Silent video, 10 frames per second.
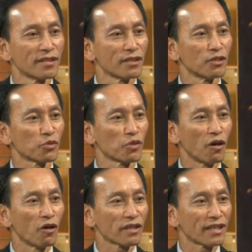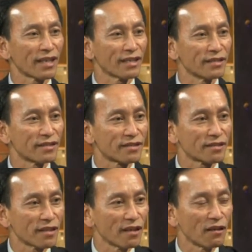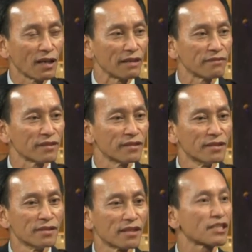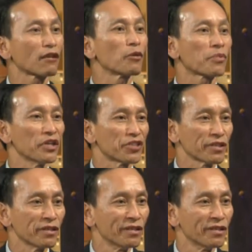is to organize, have a celebration.